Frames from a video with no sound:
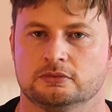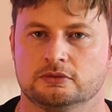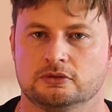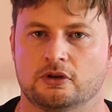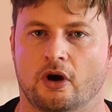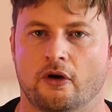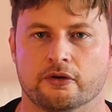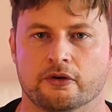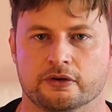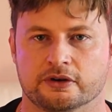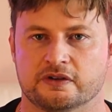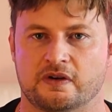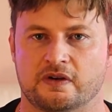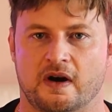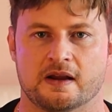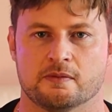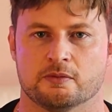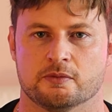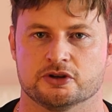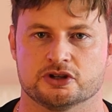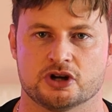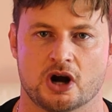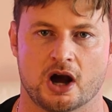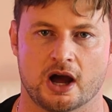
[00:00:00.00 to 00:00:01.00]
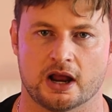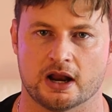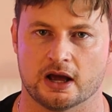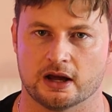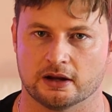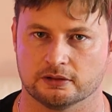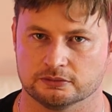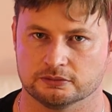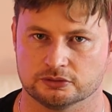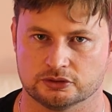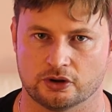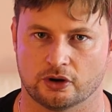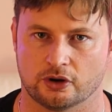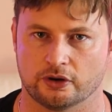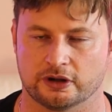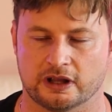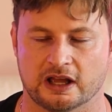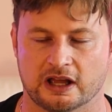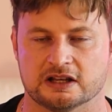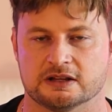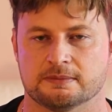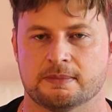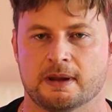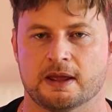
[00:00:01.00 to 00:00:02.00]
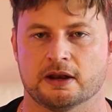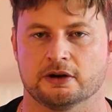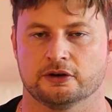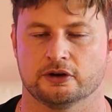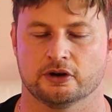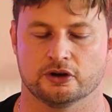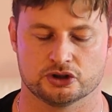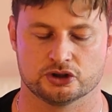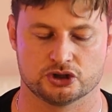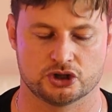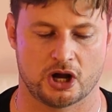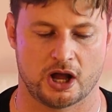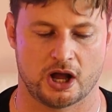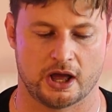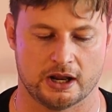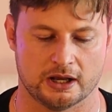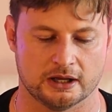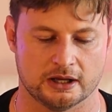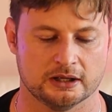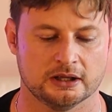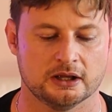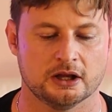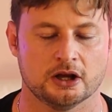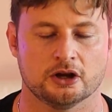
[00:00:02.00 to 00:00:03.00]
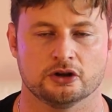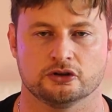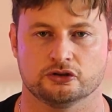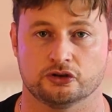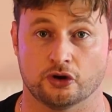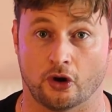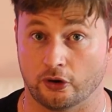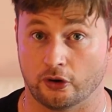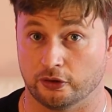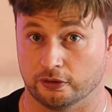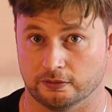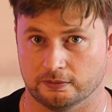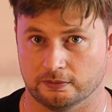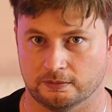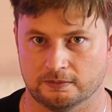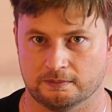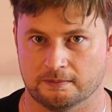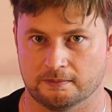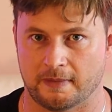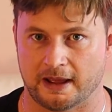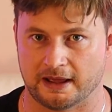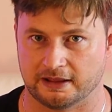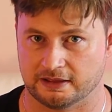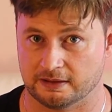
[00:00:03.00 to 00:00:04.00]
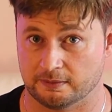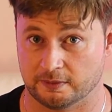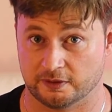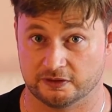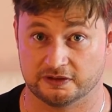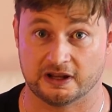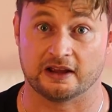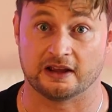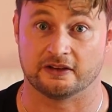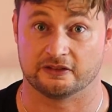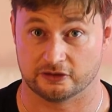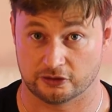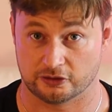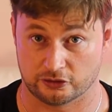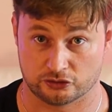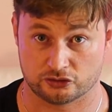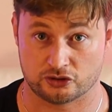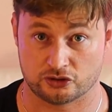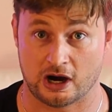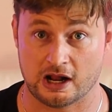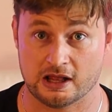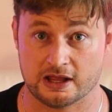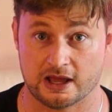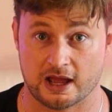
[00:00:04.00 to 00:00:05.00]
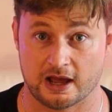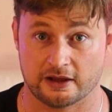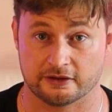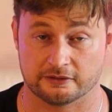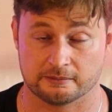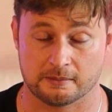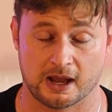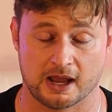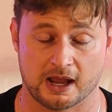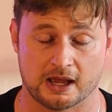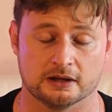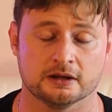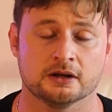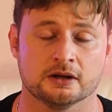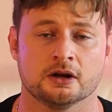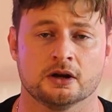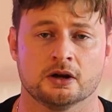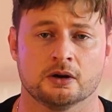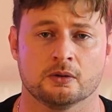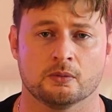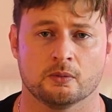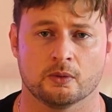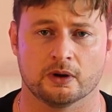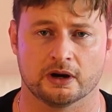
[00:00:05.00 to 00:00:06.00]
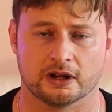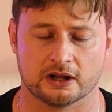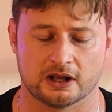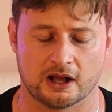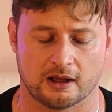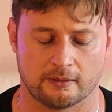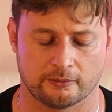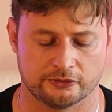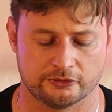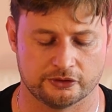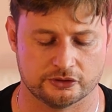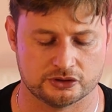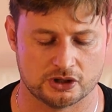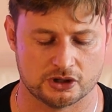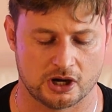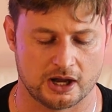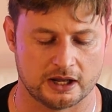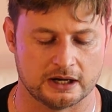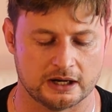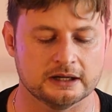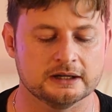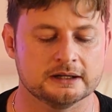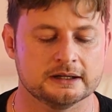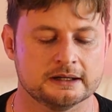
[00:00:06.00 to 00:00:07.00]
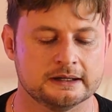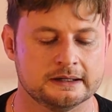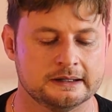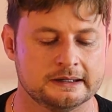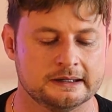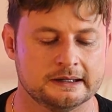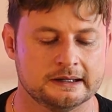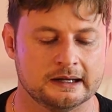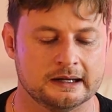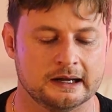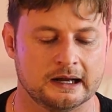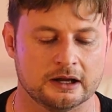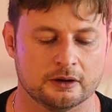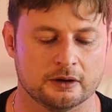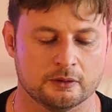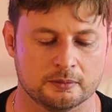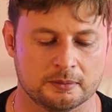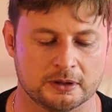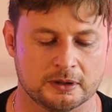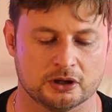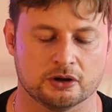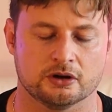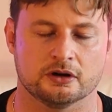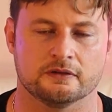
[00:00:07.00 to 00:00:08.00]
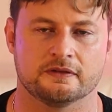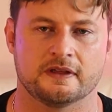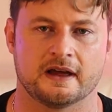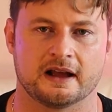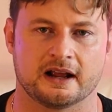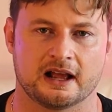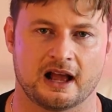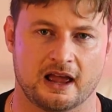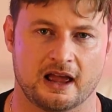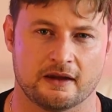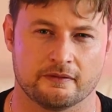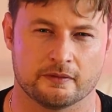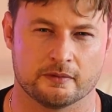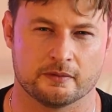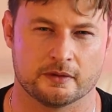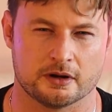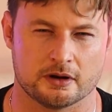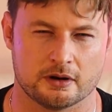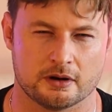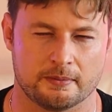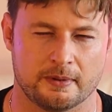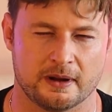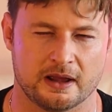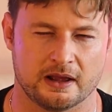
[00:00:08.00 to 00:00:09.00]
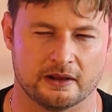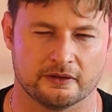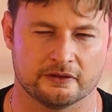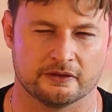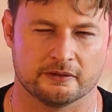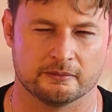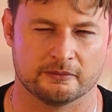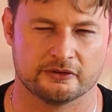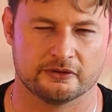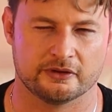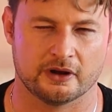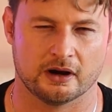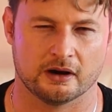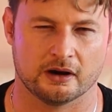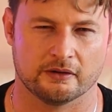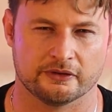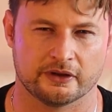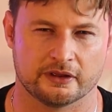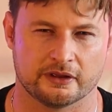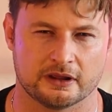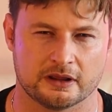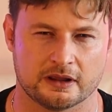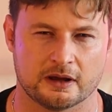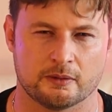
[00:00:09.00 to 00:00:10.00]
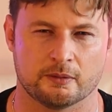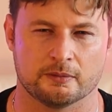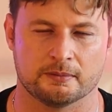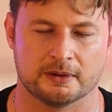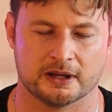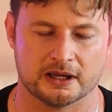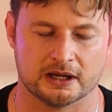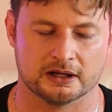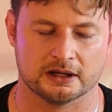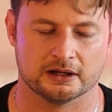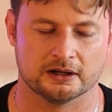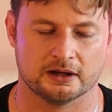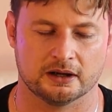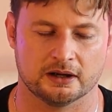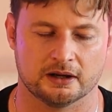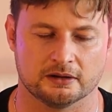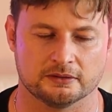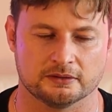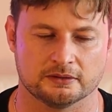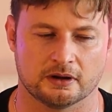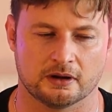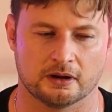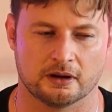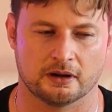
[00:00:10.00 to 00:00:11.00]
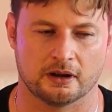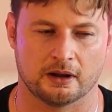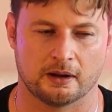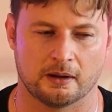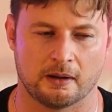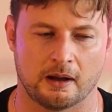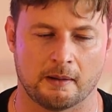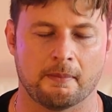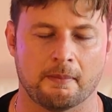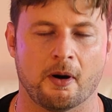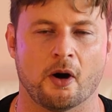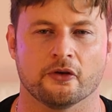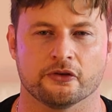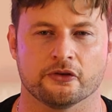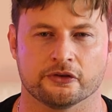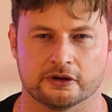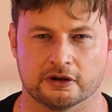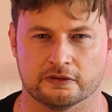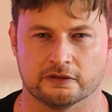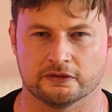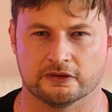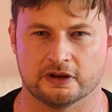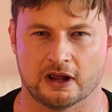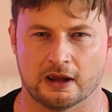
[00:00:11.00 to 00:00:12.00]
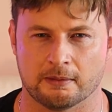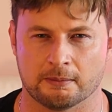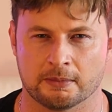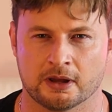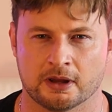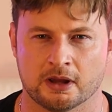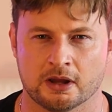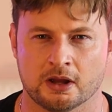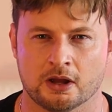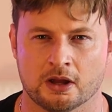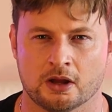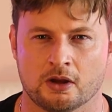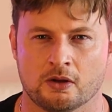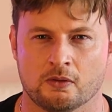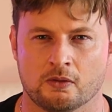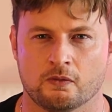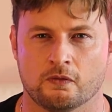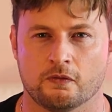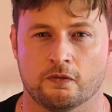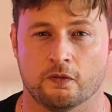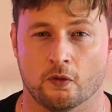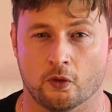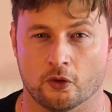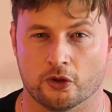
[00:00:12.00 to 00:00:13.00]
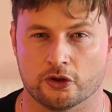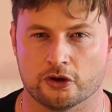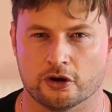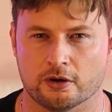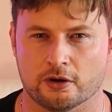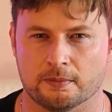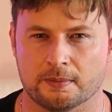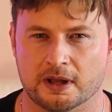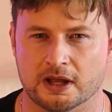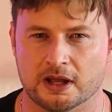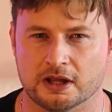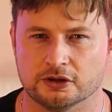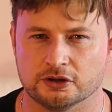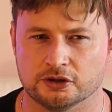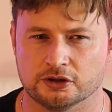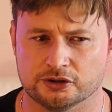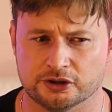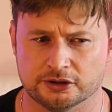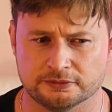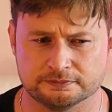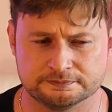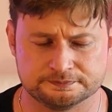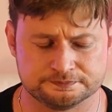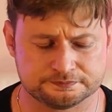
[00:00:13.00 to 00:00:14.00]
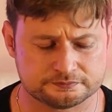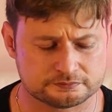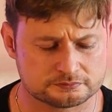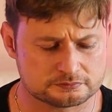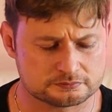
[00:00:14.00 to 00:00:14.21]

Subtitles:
don't trade with China, don't get dependent on China, don't make the mistakes that Australia has made when it comes to China. It would be good if that came from the Europeans themselves. I think that would be a positive step for the European Union.